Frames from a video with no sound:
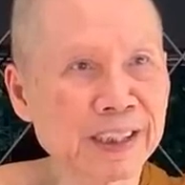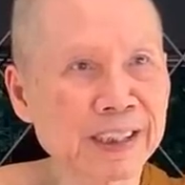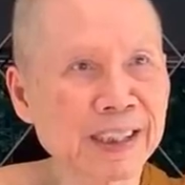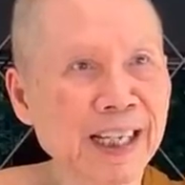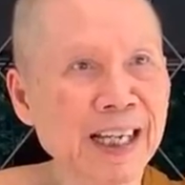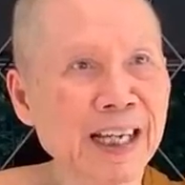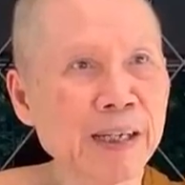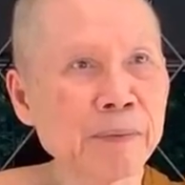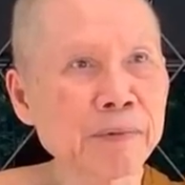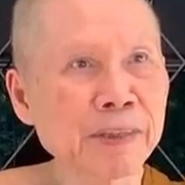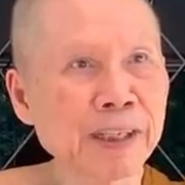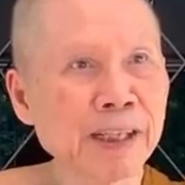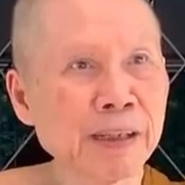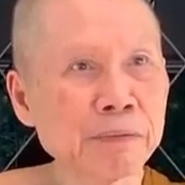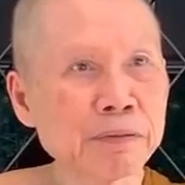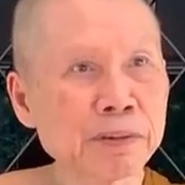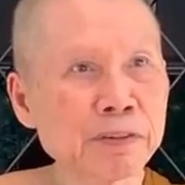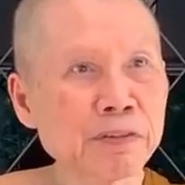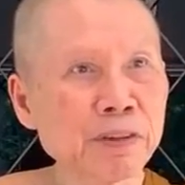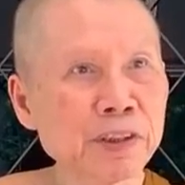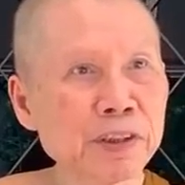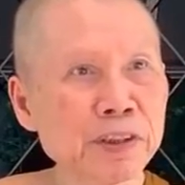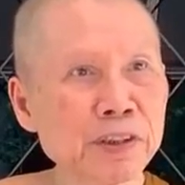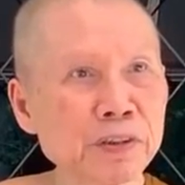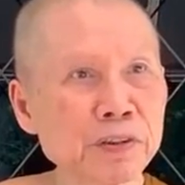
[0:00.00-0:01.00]
time comes
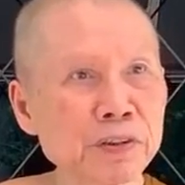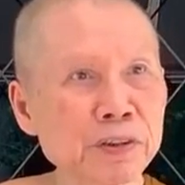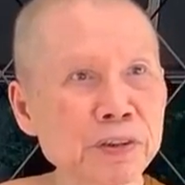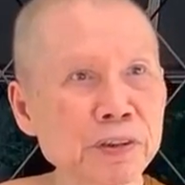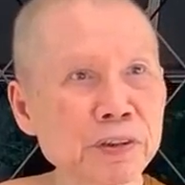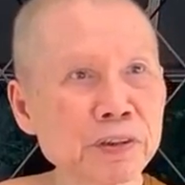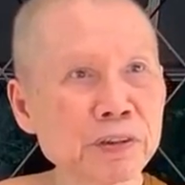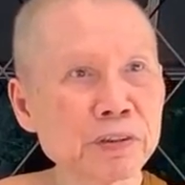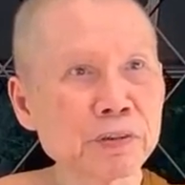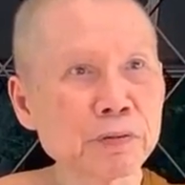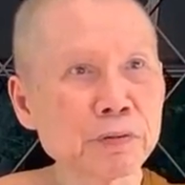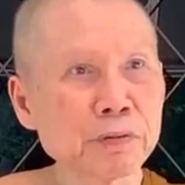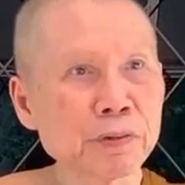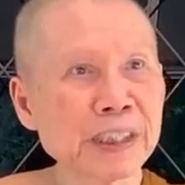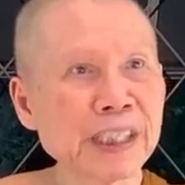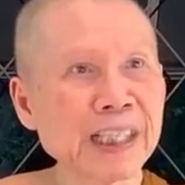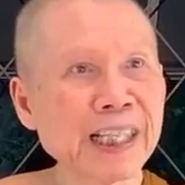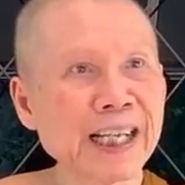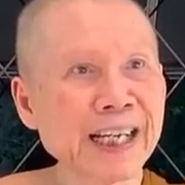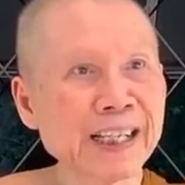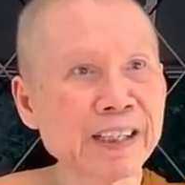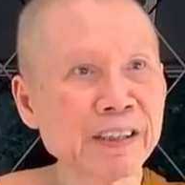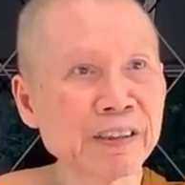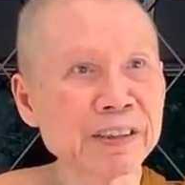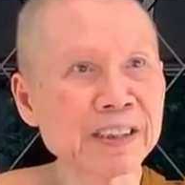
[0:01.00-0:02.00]
for you to
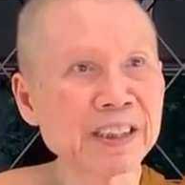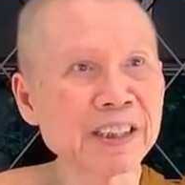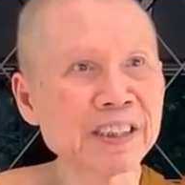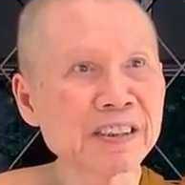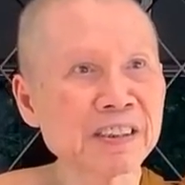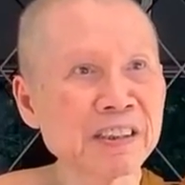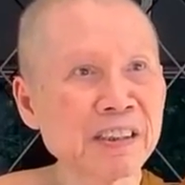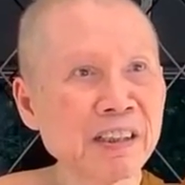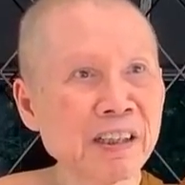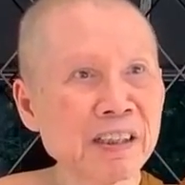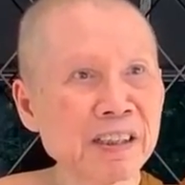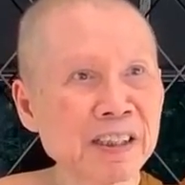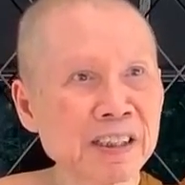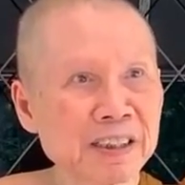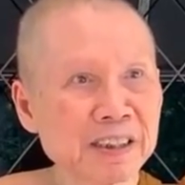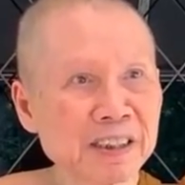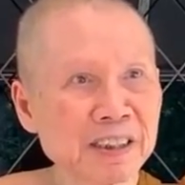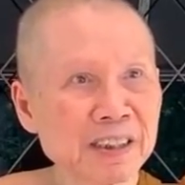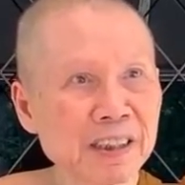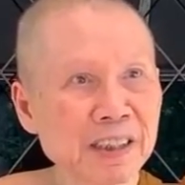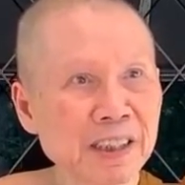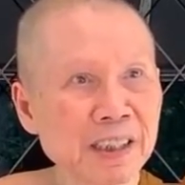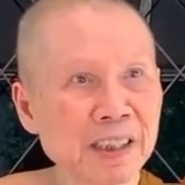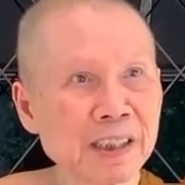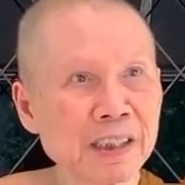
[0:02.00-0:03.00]
rely on this knowledge,
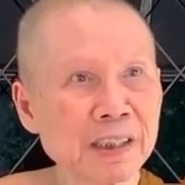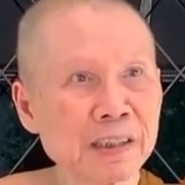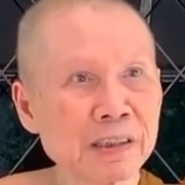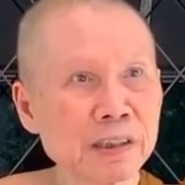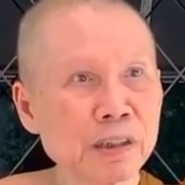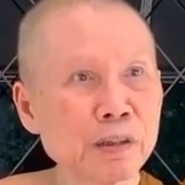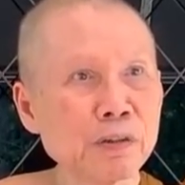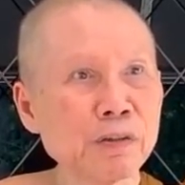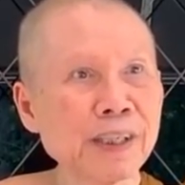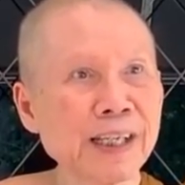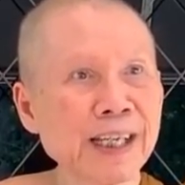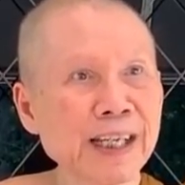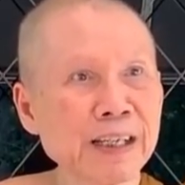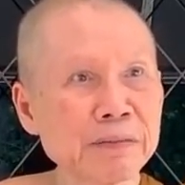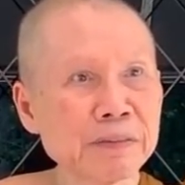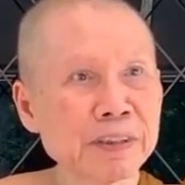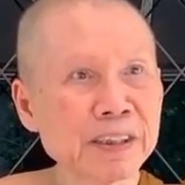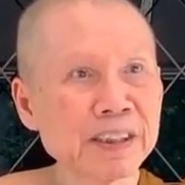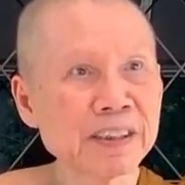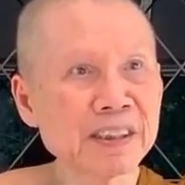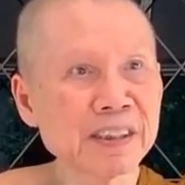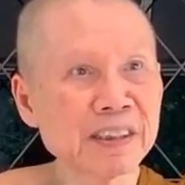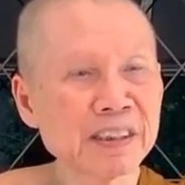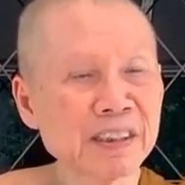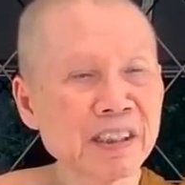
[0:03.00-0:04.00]
you will have
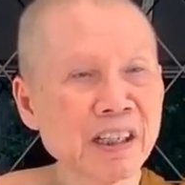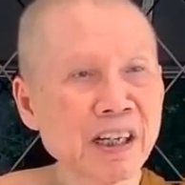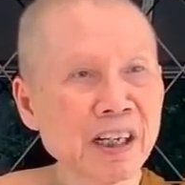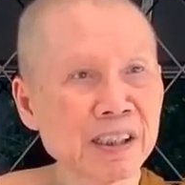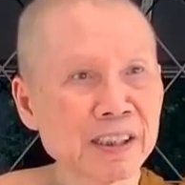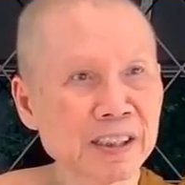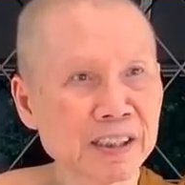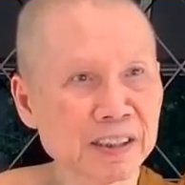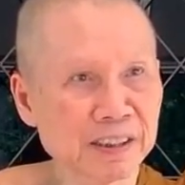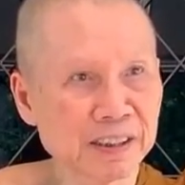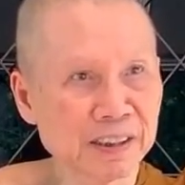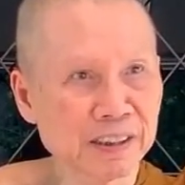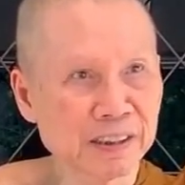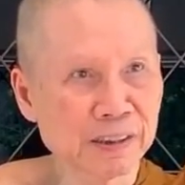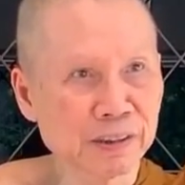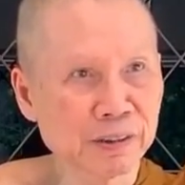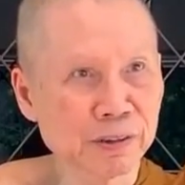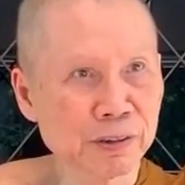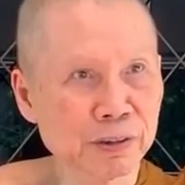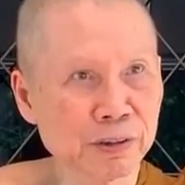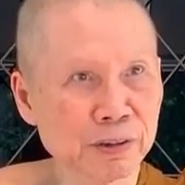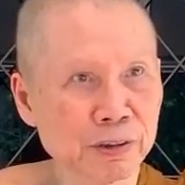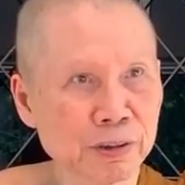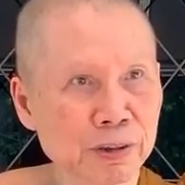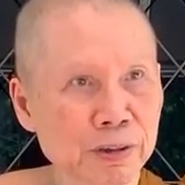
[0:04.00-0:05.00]
this knowledge
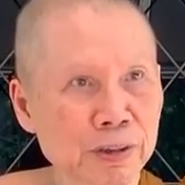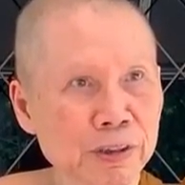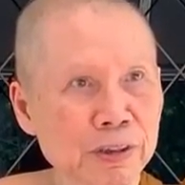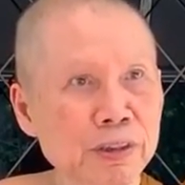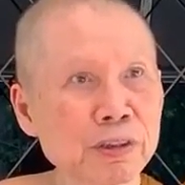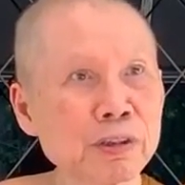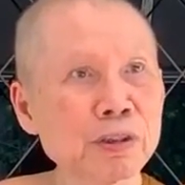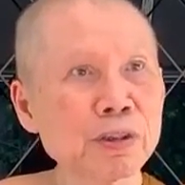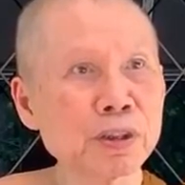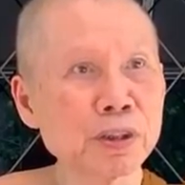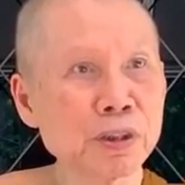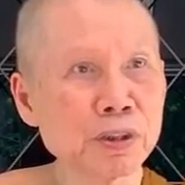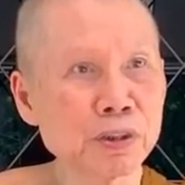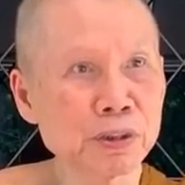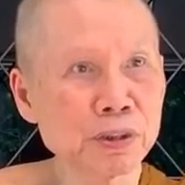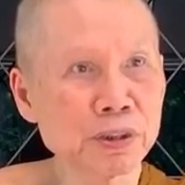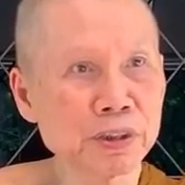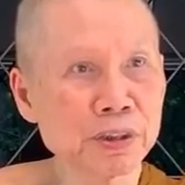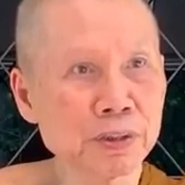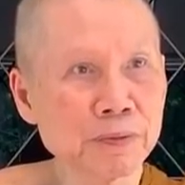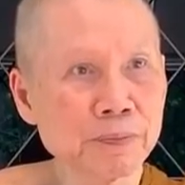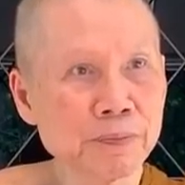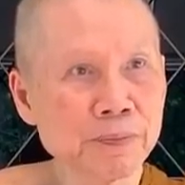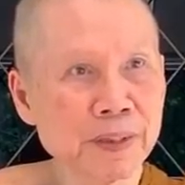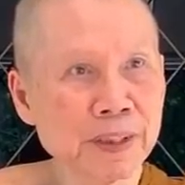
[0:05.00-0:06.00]
to use
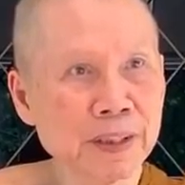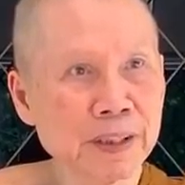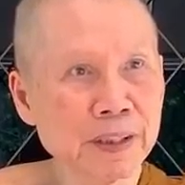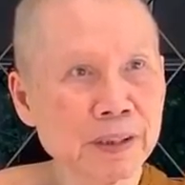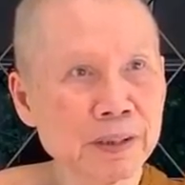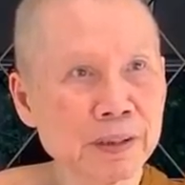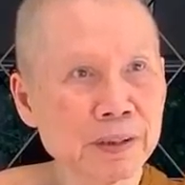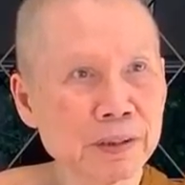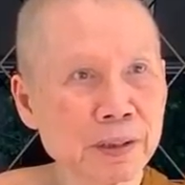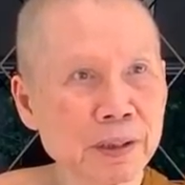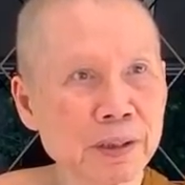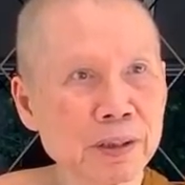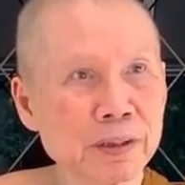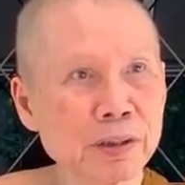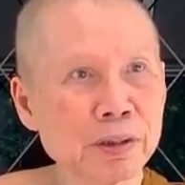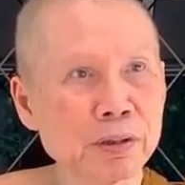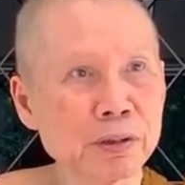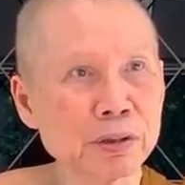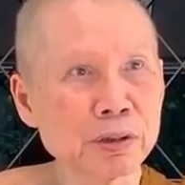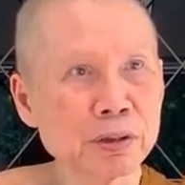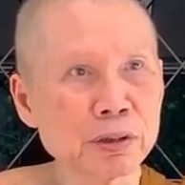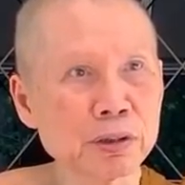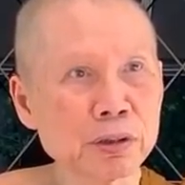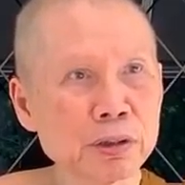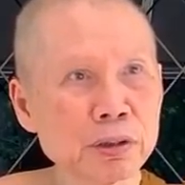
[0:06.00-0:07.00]

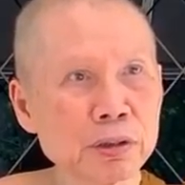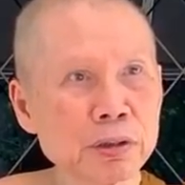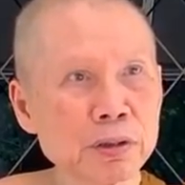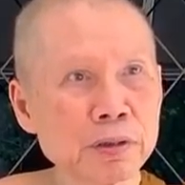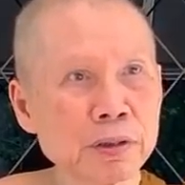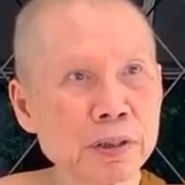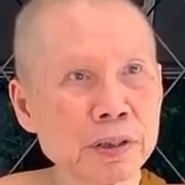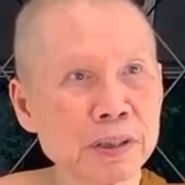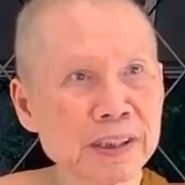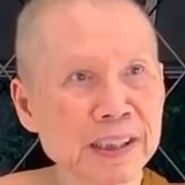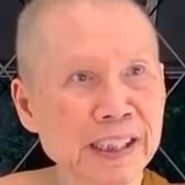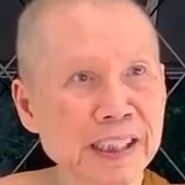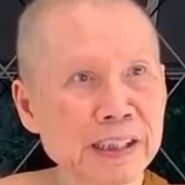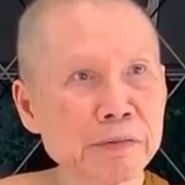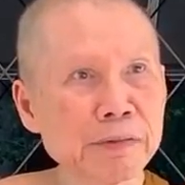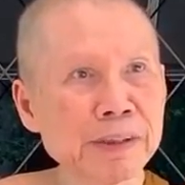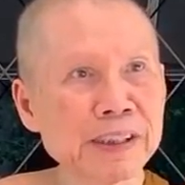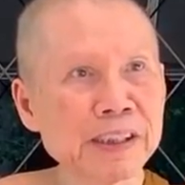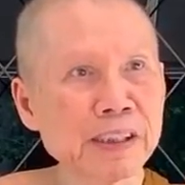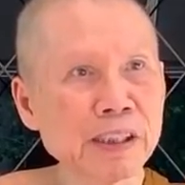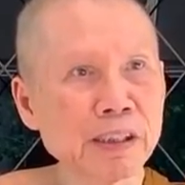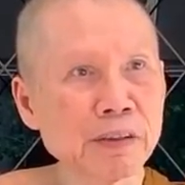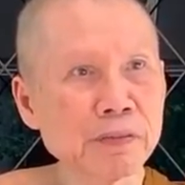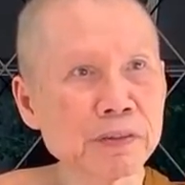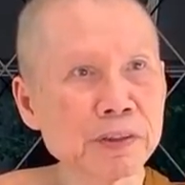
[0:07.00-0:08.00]
to get
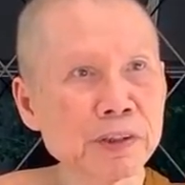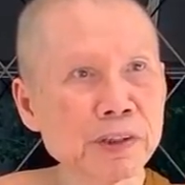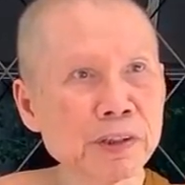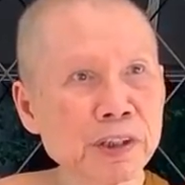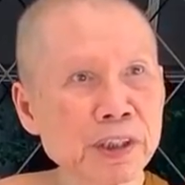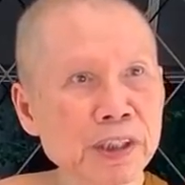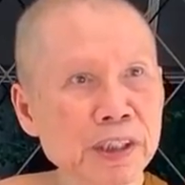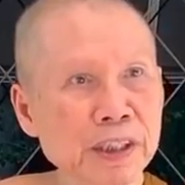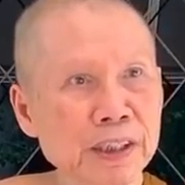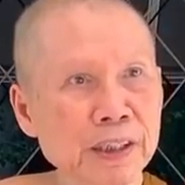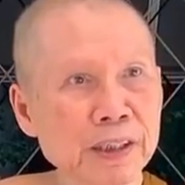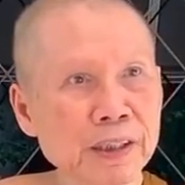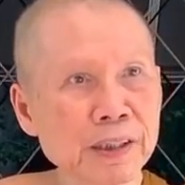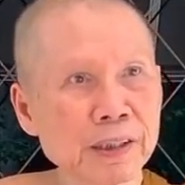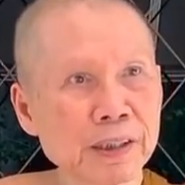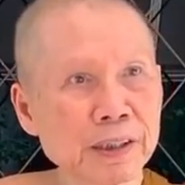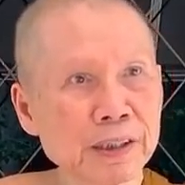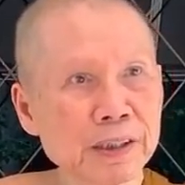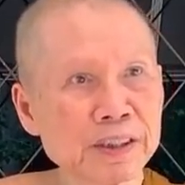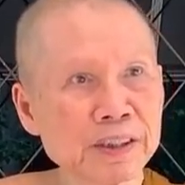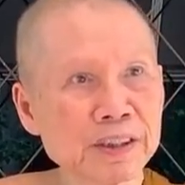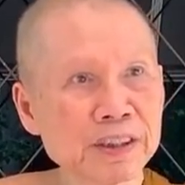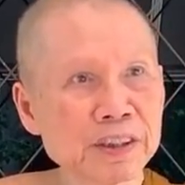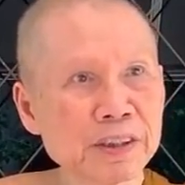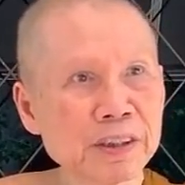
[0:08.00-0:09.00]
rid of your
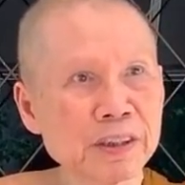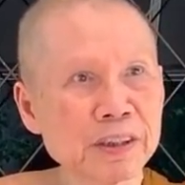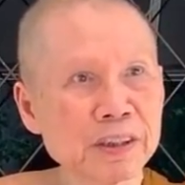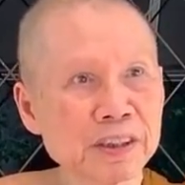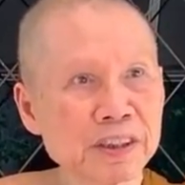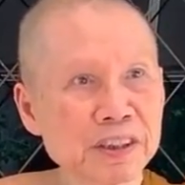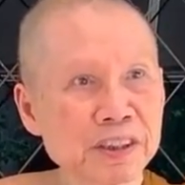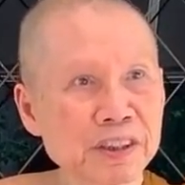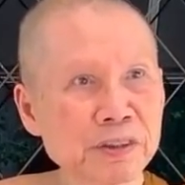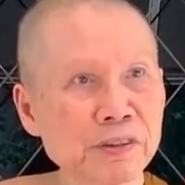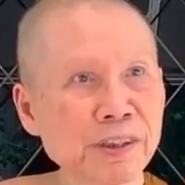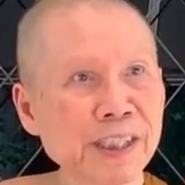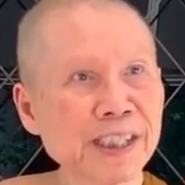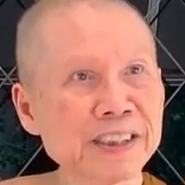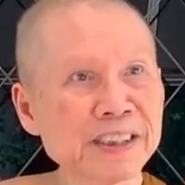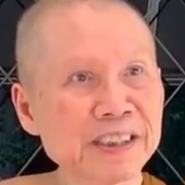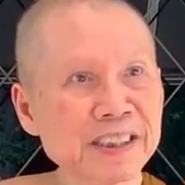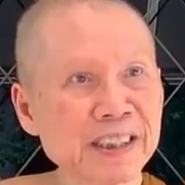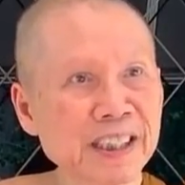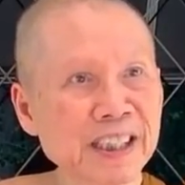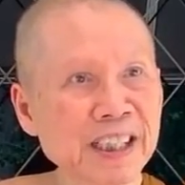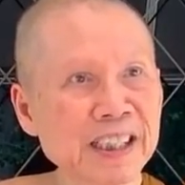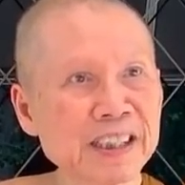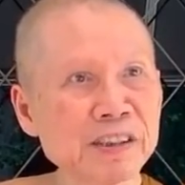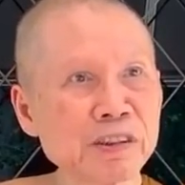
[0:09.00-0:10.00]
stress
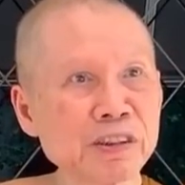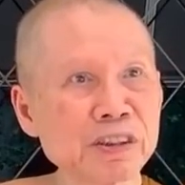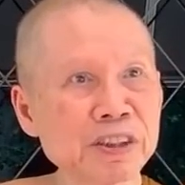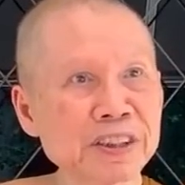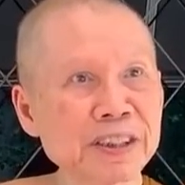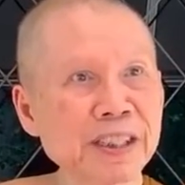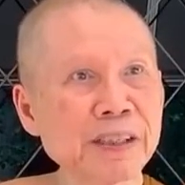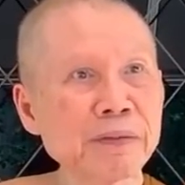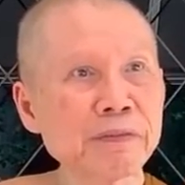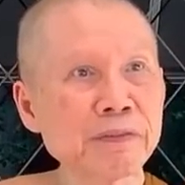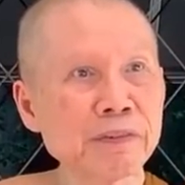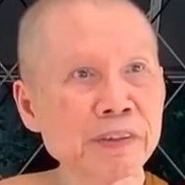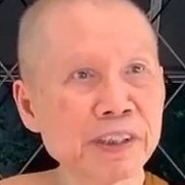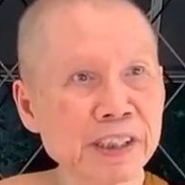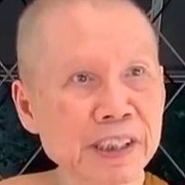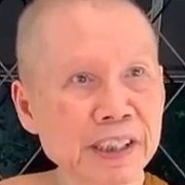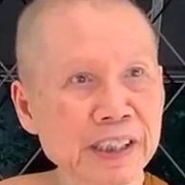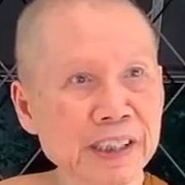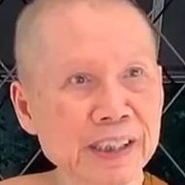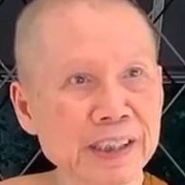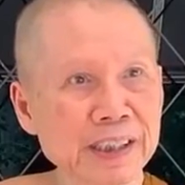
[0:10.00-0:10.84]
and your suffering.